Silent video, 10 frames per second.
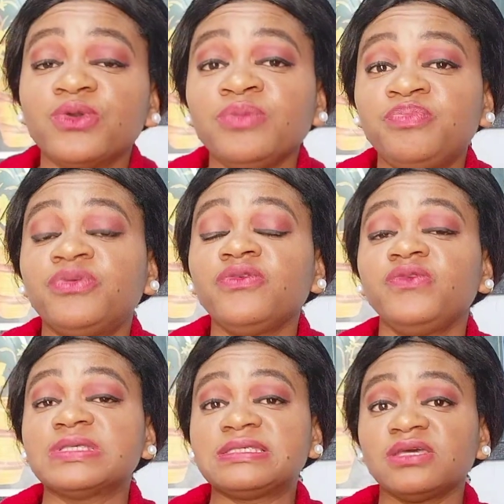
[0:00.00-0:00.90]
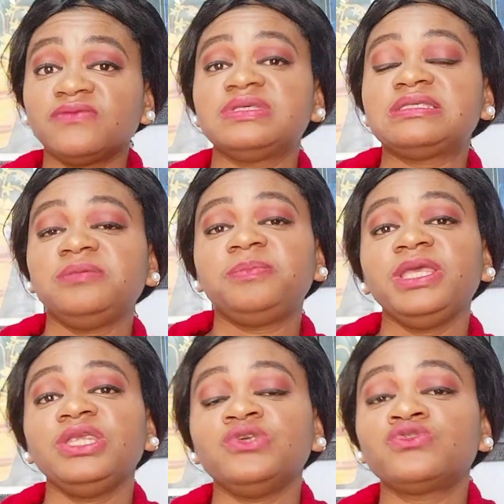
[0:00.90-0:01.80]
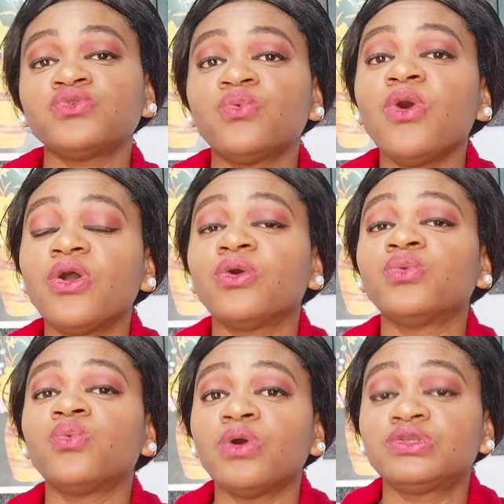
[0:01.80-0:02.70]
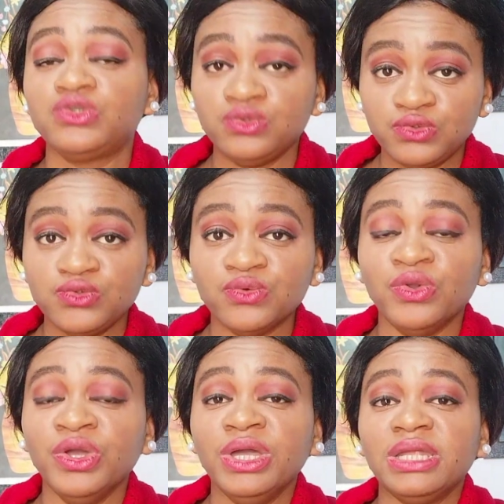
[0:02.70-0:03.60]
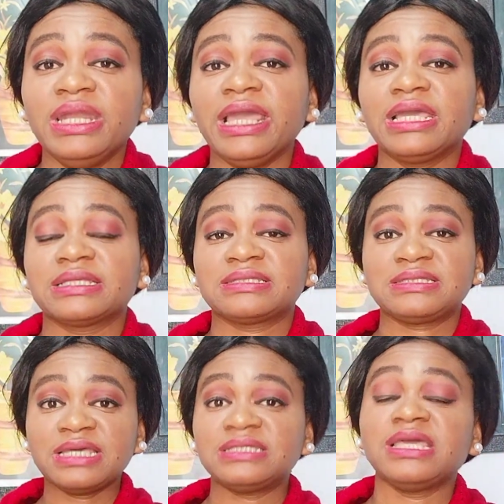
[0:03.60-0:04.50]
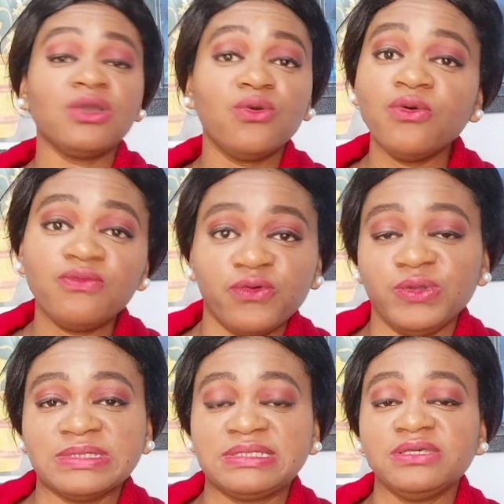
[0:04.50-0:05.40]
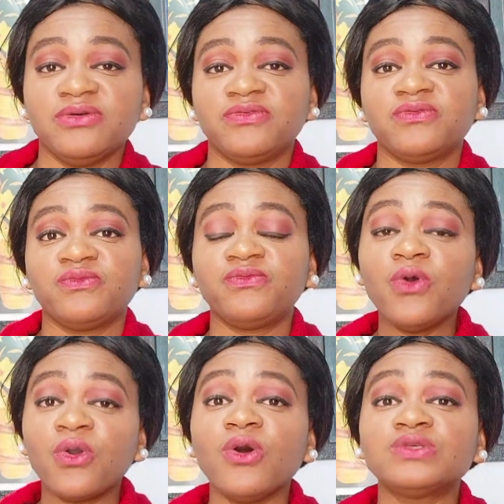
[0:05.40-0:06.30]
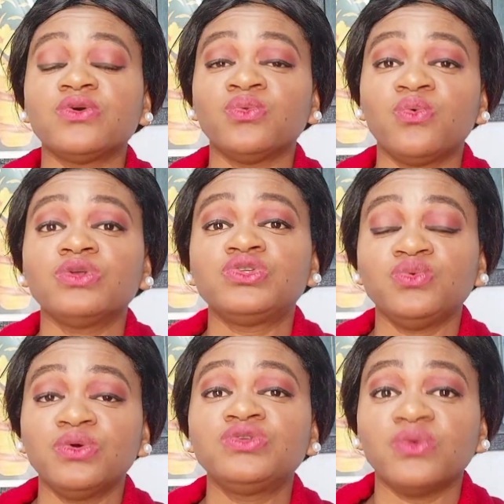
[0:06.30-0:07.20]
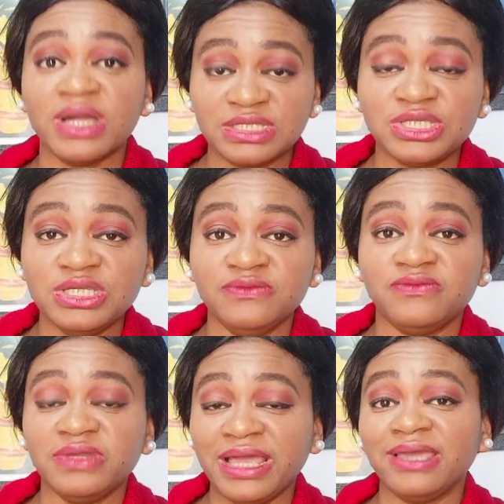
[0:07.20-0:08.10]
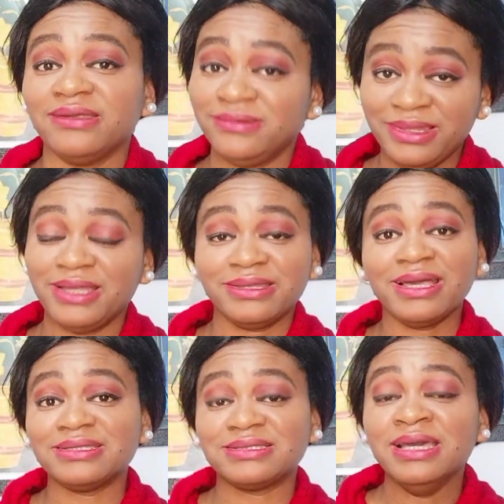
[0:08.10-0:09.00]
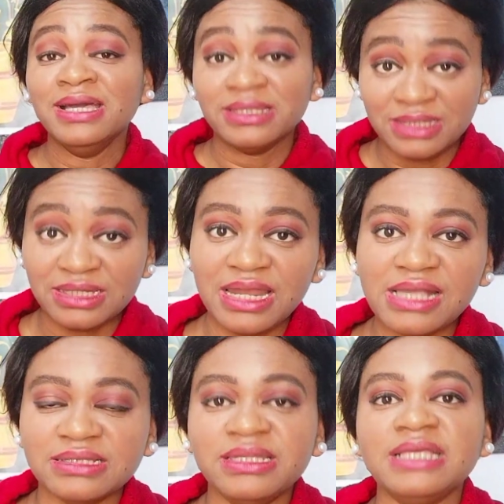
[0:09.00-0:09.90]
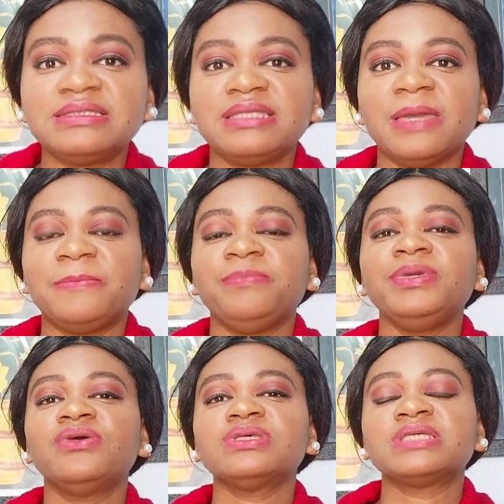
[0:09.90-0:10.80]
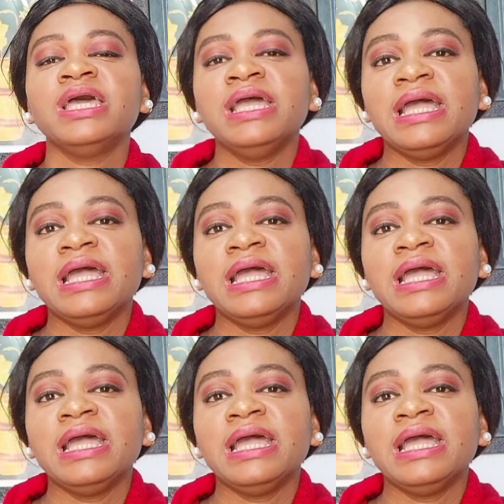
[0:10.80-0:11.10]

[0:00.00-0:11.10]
to improve your self-discipline is to work on what you do. Like, set a goal for yourself. Focus on what you want to achieve. Like, that's the next step. Because,